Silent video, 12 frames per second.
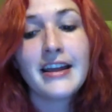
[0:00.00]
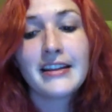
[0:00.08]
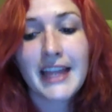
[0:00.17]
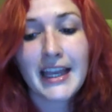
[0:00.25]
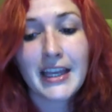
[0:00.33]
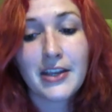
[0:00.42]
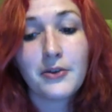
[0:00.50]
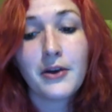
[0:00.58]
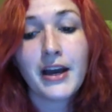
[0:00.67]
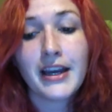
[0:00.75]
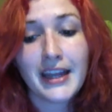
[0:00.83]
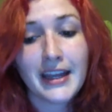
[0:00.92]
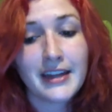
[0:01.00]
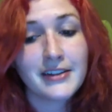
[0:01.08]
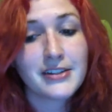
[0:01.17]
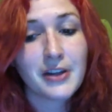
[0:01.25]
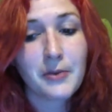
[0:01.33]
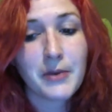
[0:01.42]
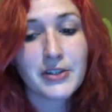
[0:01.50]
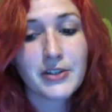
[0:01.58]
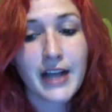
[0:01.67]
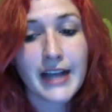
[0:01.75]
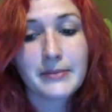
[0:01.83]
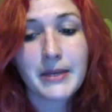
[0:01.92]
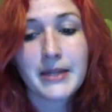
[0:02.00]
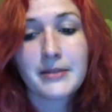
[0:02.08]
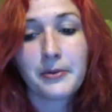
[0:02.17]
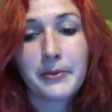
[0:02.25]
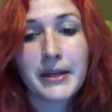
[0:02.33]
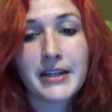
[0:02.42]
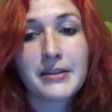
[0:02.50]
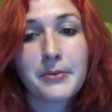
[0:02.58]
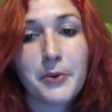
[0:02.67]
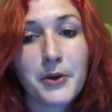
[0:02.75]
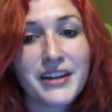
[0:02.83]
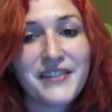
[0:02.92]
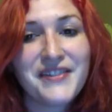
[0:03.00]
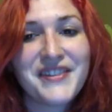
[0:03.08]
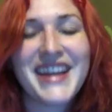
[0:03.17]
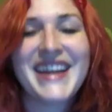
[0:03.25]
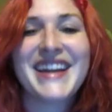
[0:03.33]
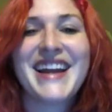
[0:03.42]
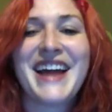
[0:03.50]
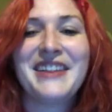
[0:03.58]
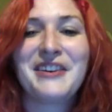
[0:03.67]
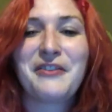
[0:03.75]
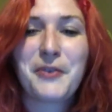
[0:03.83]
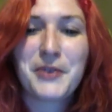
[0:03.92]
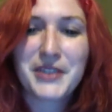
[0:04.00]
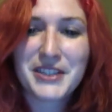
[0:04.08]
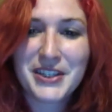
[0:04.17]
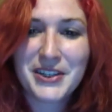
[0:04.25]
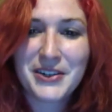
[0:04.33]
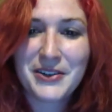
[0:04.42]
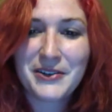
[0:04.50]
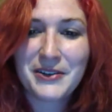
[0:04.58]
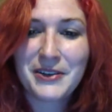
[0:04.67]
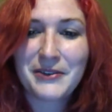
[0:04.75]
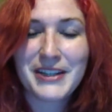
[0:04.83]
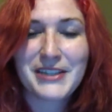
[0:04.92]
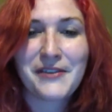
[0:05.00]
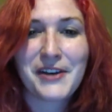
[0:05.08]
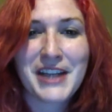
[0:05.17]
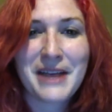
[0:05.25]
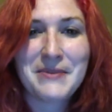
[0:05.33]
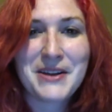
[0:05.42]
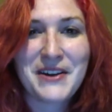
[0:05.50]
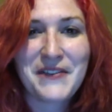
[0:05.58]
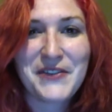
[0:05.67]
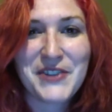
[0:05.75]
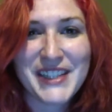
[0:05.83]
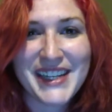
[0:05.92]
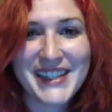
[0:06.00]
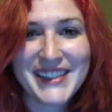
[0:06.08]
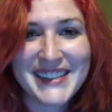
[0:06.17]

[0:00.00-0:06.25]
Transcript: Thank you again so much, classmates, for being supportive, and I look forward to the rest of our time here at Full Sail.